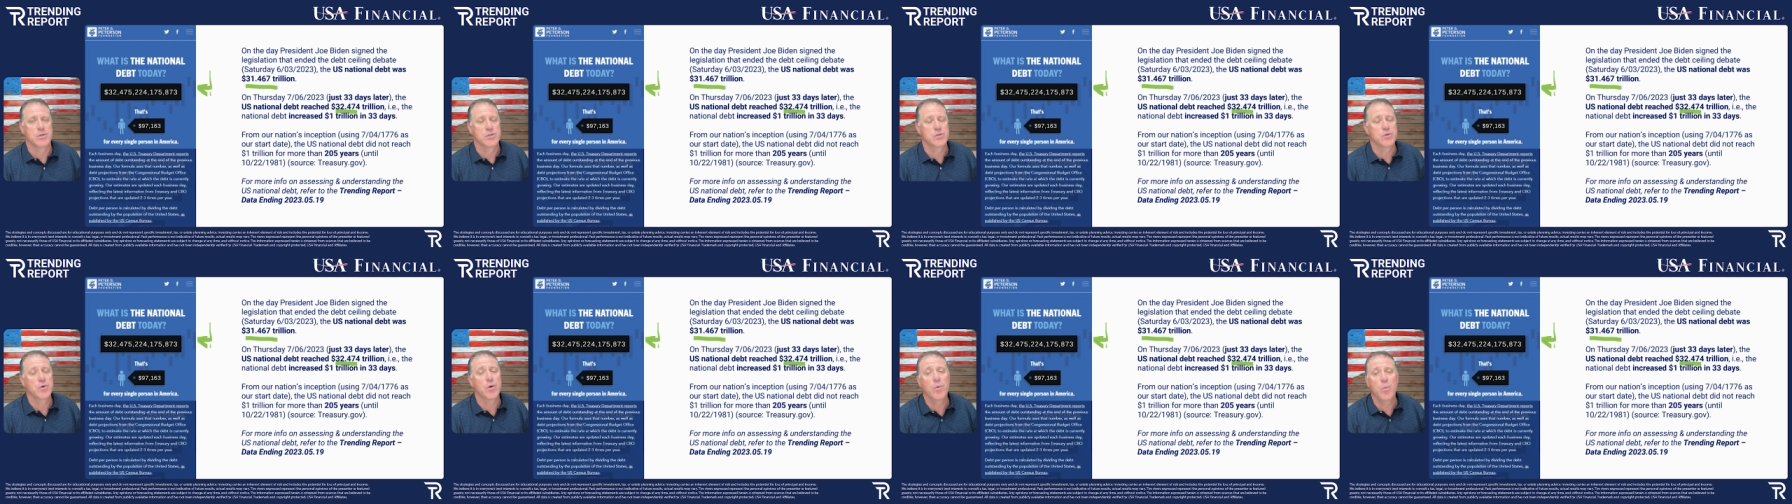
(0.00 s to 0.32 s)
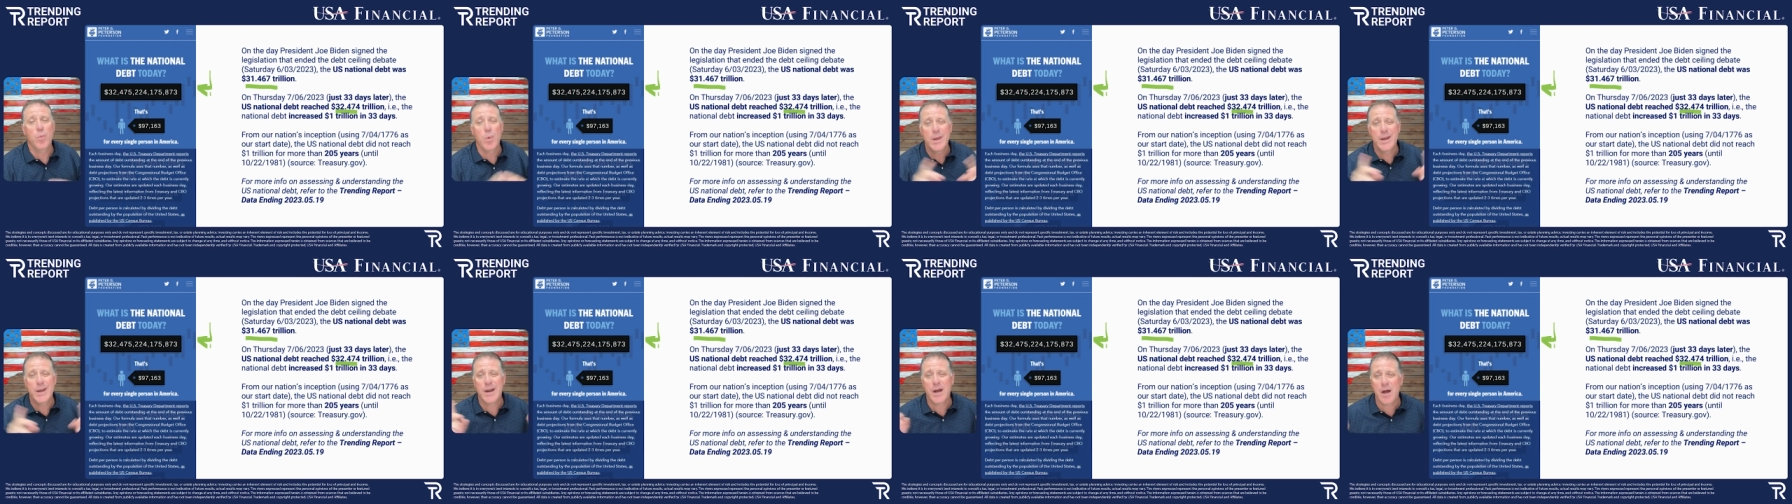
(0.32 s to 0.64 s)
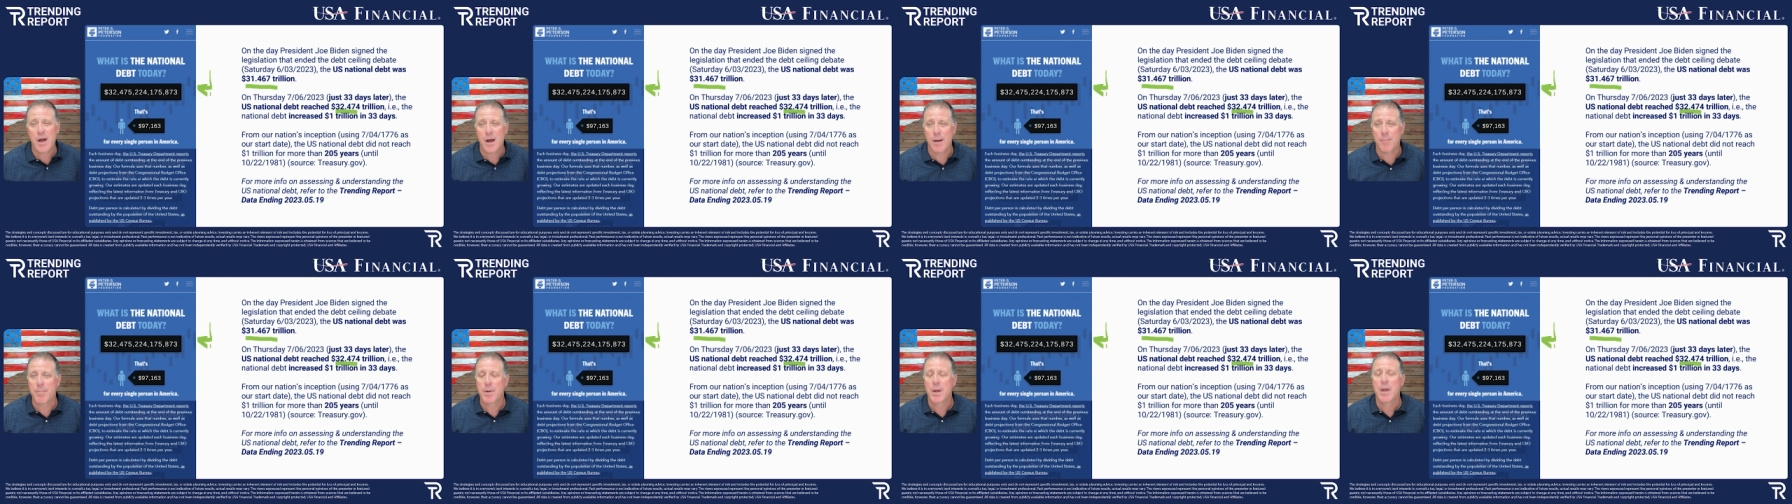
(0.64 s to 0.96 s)
So it went
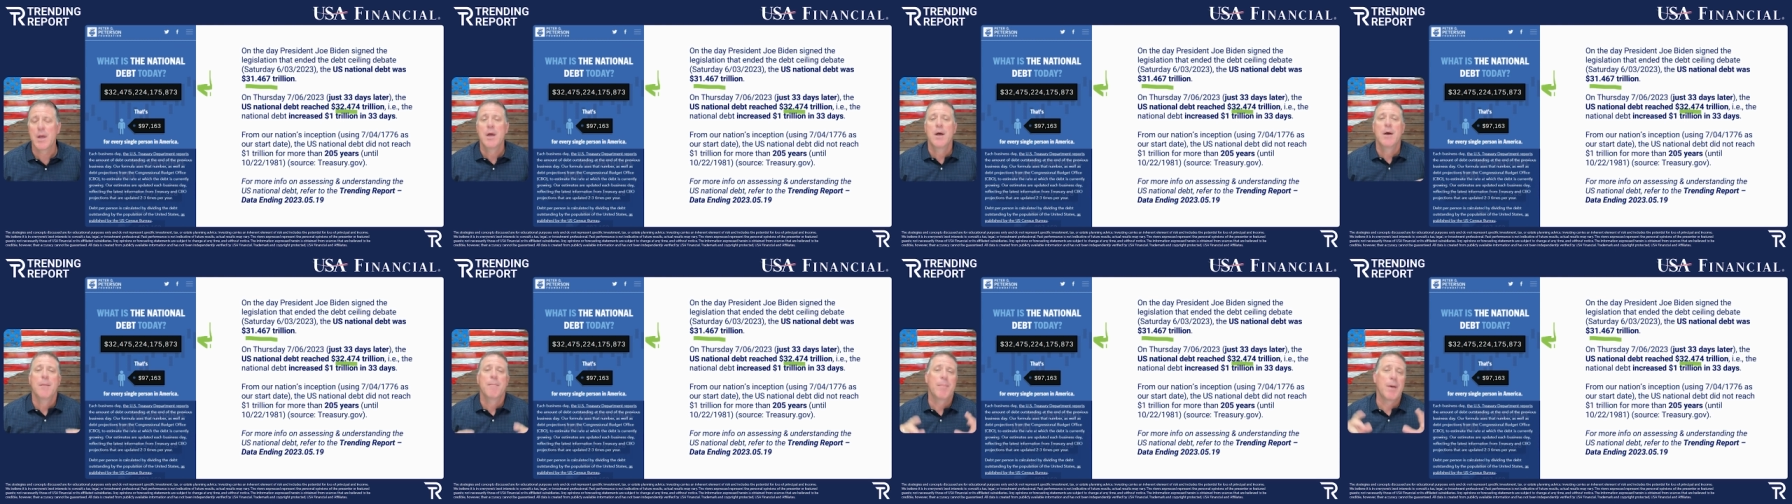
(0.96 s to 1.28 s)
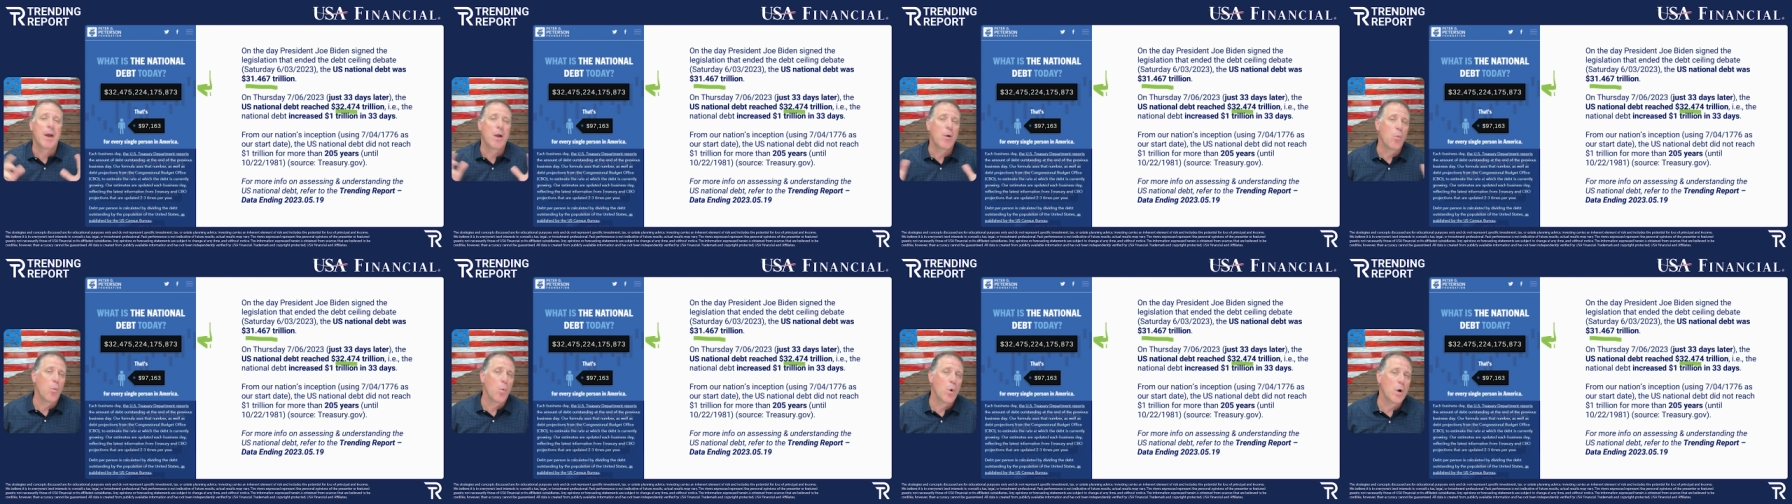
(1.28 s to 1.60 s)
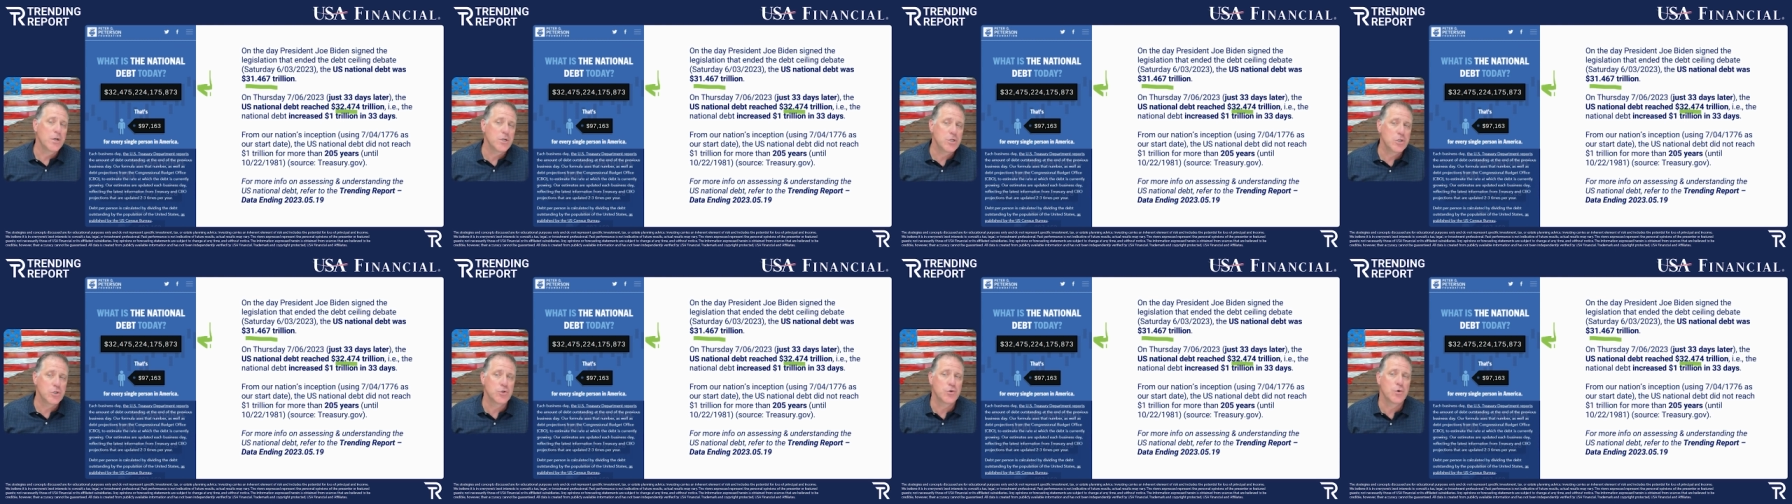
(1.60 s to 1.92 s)
up by
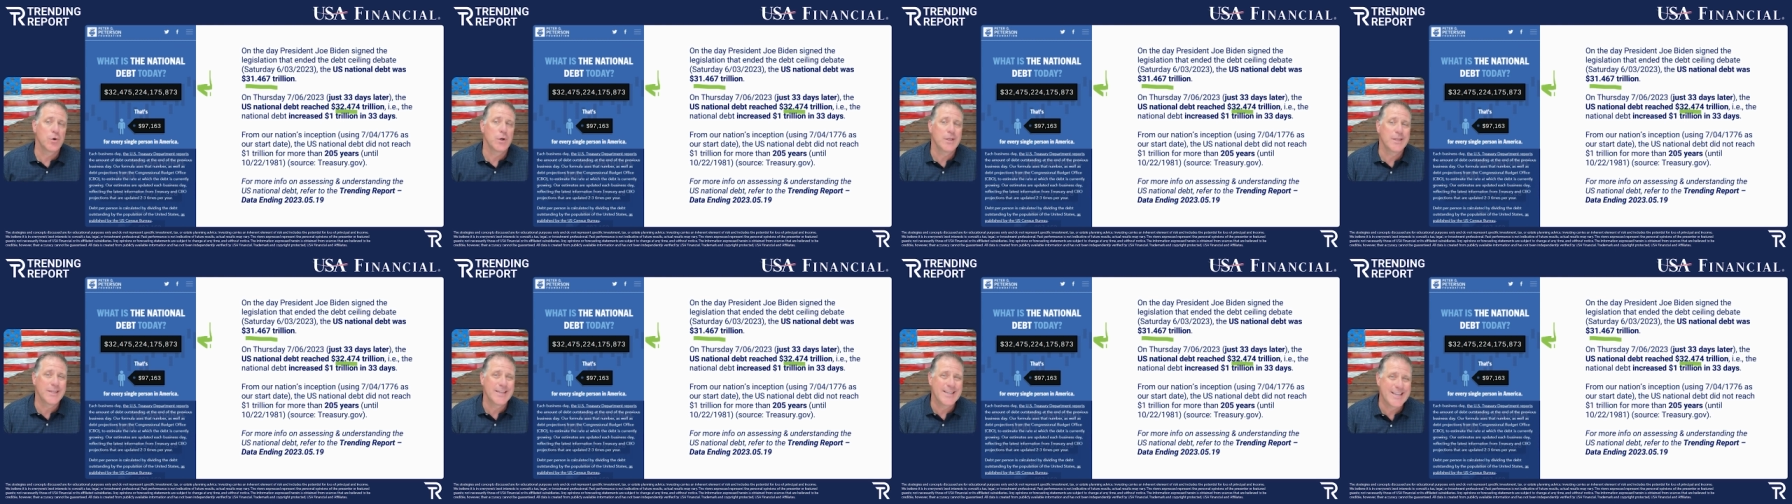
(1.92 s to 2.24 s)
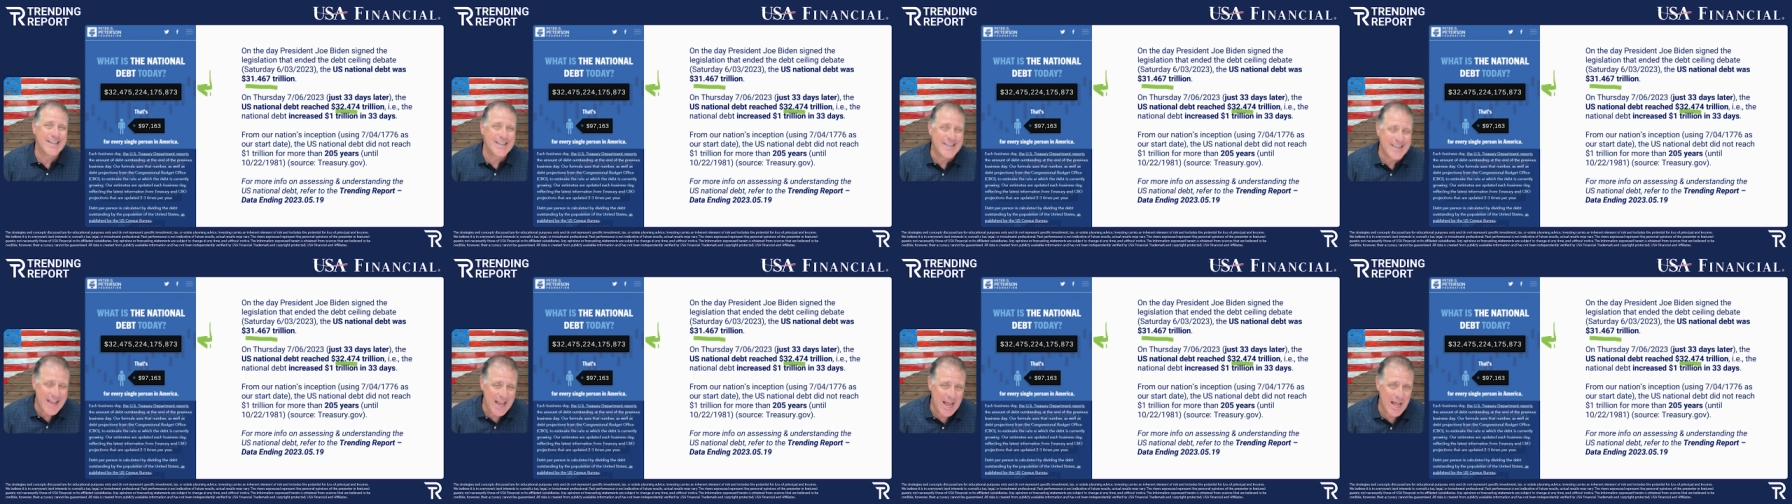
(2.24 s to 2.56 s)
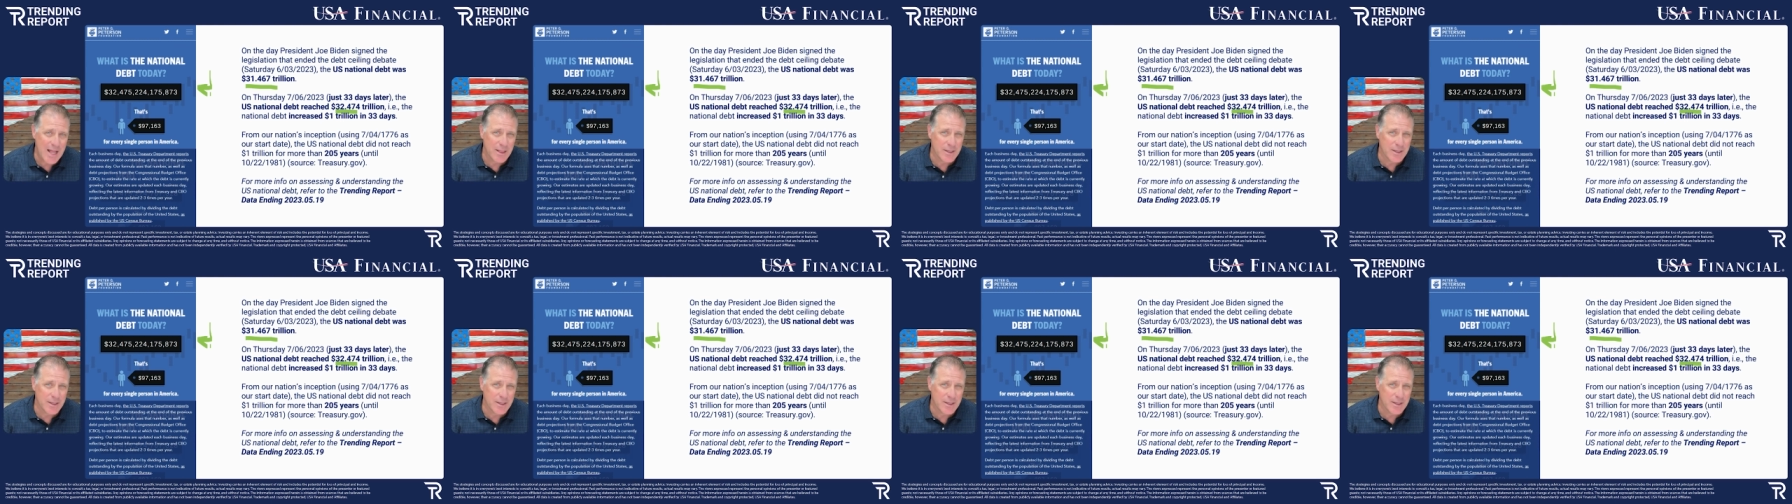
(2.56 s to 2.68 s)
$1 trillion